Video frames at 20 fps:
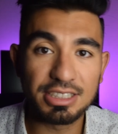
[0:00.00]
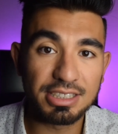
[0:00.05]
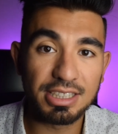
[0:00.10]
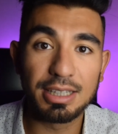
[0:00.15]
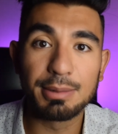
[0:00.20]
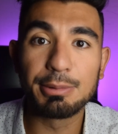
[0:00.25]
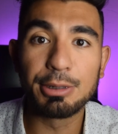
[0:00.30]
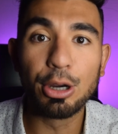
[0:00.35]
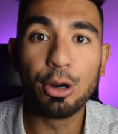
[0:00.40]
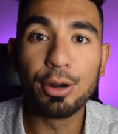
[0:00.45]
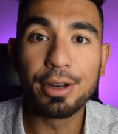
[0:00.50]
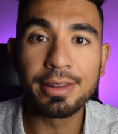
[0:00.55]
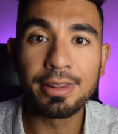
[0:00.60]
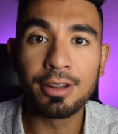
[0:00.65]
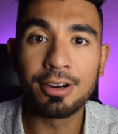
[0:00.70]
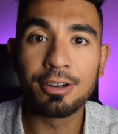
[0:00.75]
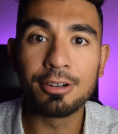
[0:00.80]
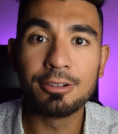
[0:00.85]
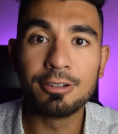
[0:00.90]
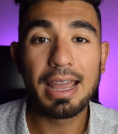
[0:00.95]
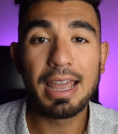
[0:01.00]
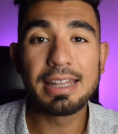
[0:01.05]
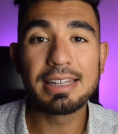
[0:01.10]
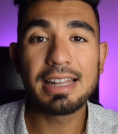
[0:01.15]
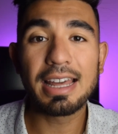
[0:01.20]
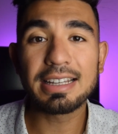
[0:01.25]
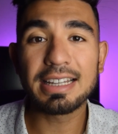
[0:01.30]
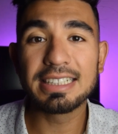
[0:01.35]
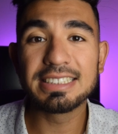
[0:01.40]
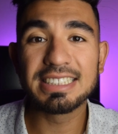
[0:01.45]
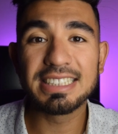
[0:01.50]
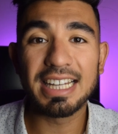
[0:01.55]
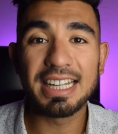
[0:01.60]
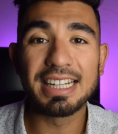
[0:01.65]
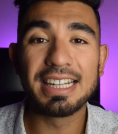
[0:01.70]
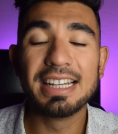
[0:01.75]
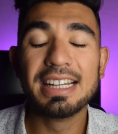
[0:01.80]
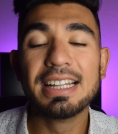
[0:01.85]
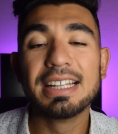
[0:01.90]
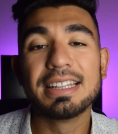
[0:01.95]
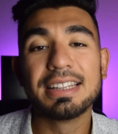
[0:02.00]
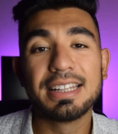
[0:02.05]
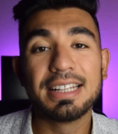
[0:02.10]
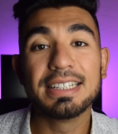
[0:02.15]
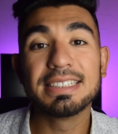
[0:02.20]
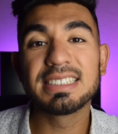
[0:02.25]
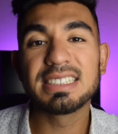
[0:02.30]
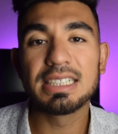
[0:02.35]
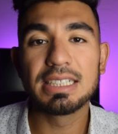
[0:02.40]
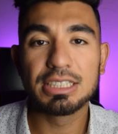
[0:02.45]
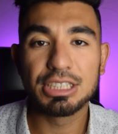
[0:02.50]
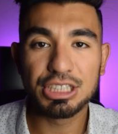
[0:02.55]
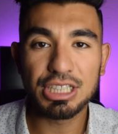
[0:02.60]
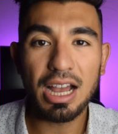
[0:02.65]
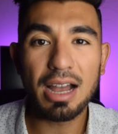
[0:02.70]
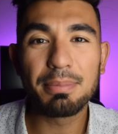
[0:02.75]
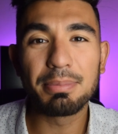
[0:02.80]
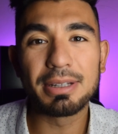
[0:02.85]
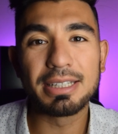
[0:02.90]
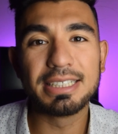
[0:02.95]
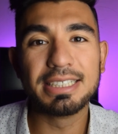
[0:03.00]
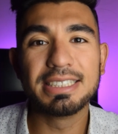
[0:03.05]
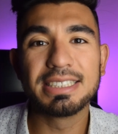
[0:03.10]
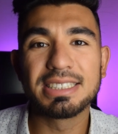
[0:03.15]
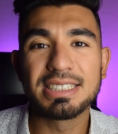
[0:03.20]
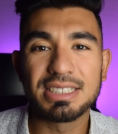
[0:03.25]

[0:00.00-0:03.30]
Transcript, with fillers: just keep going though. And like I said, this shop is